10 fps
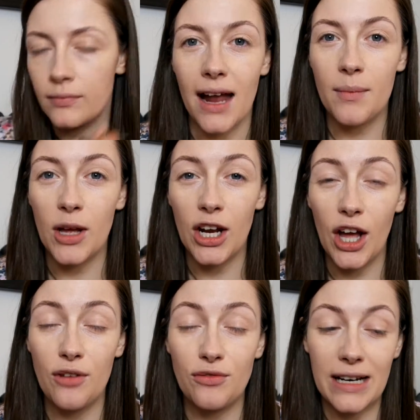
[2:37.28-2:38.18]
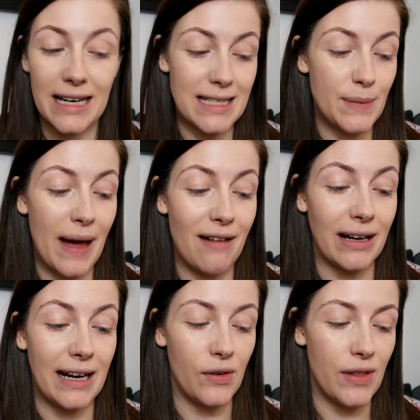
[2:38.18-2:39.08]
And I'm going to go really
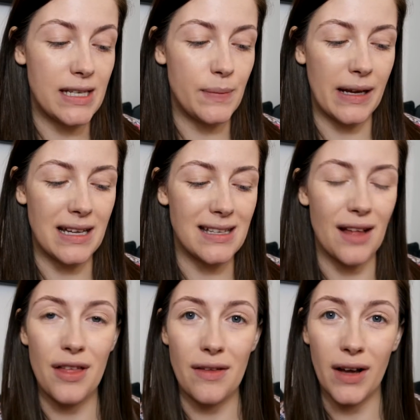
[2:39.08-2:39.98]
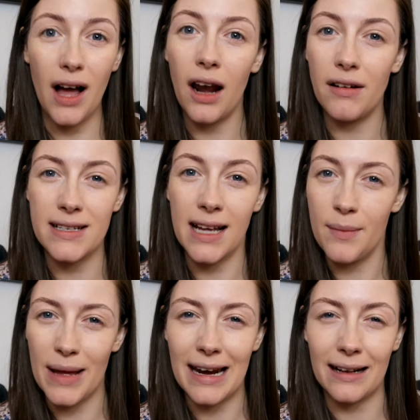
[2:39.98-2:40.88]
sparingly on this because I think the colour is going
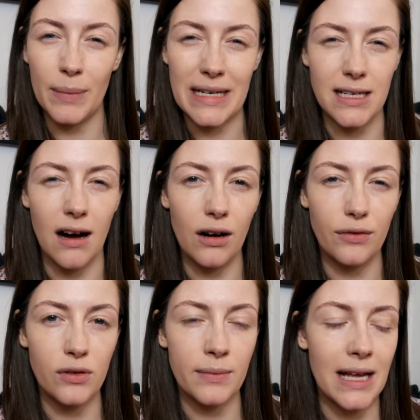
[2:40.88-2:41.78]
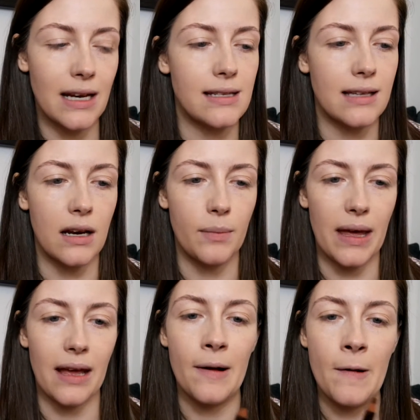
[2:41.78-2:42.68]
to be a little bit dark for me and it's going to
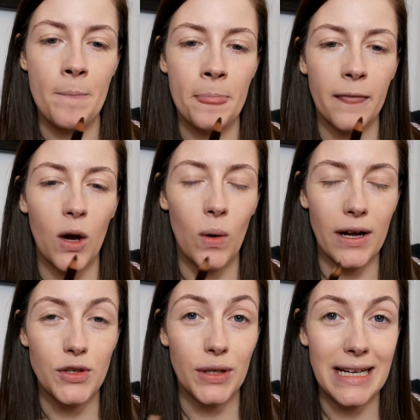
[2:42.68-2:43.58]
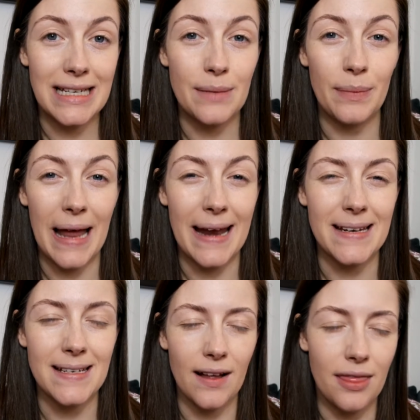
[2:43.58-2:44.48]
be quite tricky to
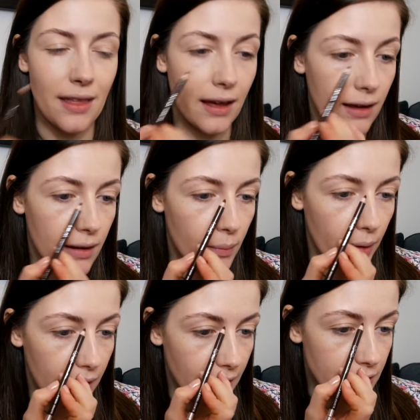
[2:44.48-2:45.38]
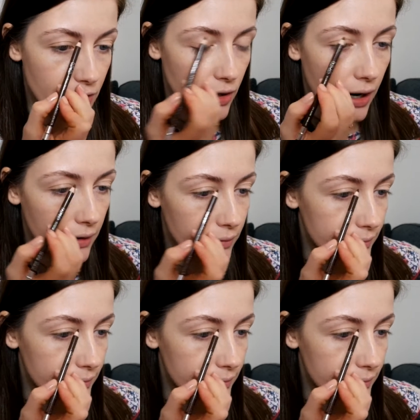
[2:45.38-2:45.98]
blend, I think, but let's try.